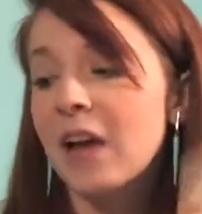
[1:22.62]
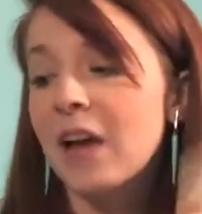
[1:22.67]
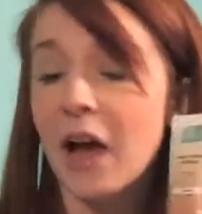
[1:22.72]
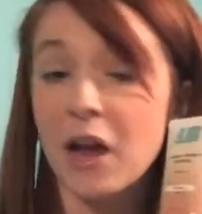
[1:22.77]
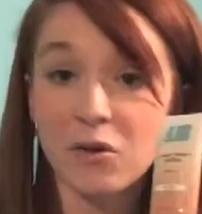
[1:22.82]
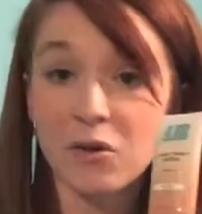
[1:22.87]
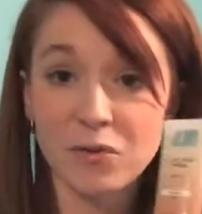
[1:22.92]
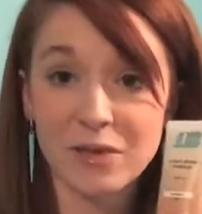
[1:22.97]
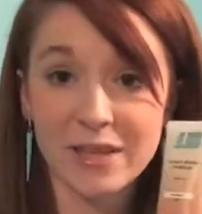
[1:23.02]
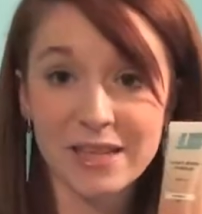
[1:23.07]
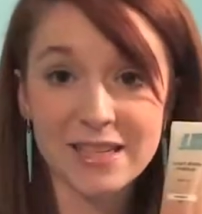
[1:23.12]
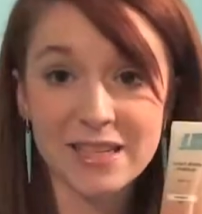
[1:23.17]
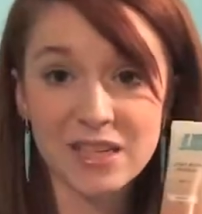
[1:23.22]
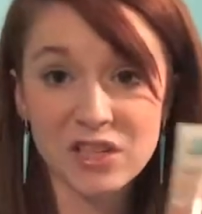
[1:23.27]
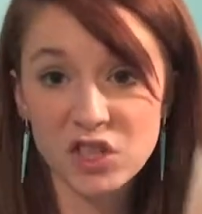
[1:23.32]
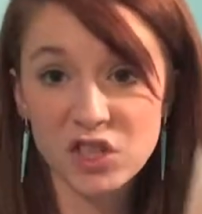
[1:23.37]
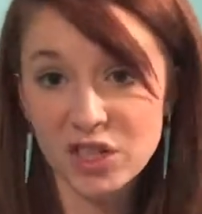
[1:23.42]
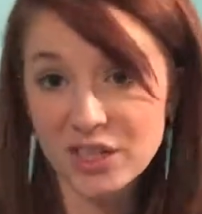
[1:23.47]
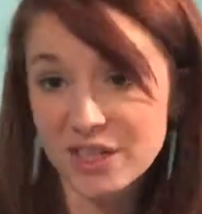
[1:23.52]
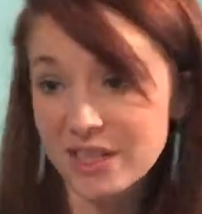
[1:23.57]
I really
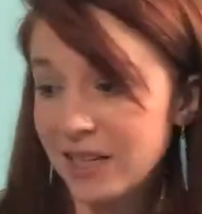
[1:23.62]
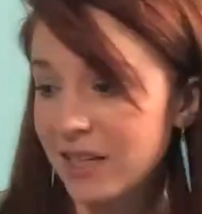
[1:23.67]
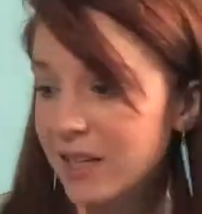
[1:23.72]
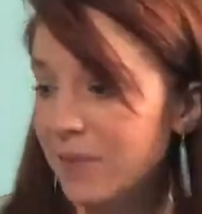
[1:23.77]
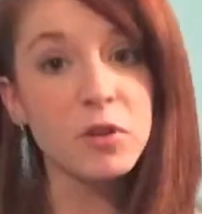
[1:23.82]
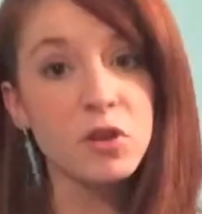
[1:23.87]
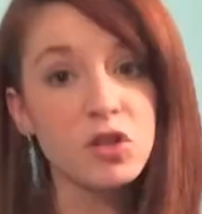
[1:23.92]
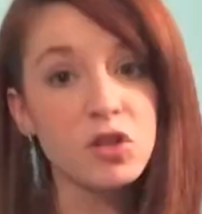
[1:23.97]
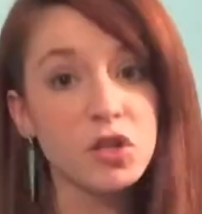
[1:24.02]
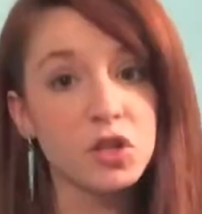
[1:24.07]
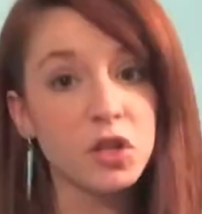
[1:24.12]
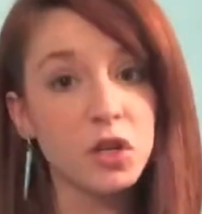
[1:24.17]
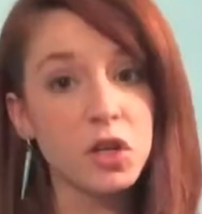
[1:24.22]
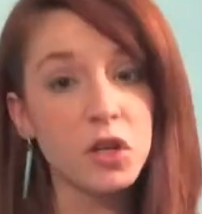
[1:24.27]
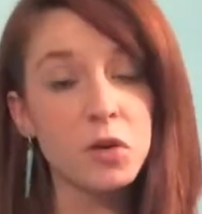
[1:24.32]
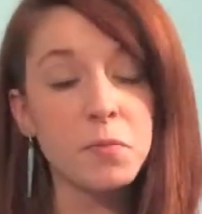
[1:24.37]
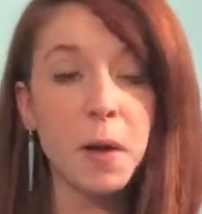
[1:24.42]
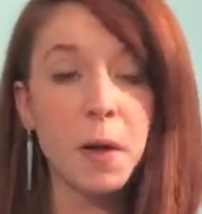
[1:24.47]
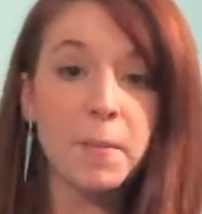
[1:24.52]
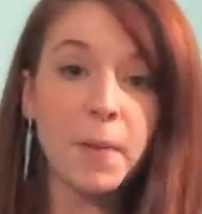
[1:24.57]
suggest it. I'm going to show
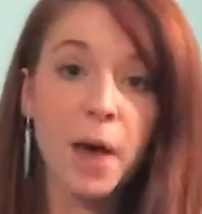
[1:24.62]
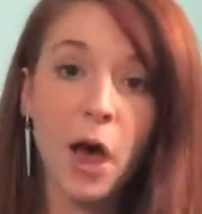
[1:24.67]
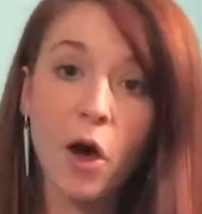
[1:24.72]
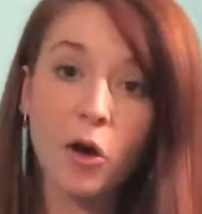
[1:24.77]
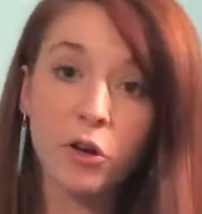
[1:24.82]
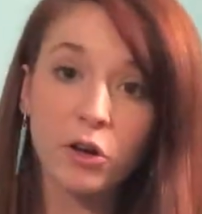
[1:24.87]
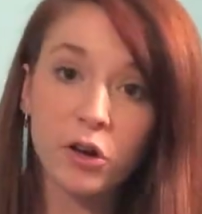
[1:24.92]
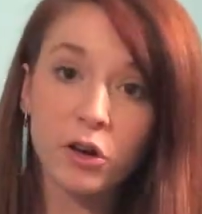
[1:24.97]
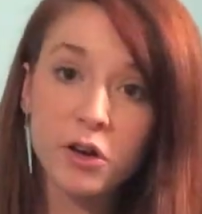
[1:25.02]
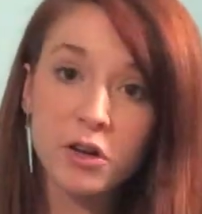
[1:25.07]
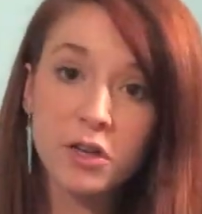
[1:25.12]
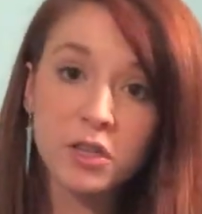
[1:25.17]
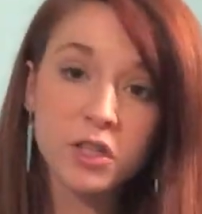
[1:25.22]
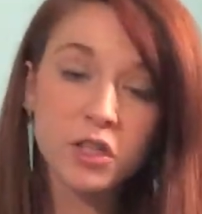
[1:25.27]
you my powders.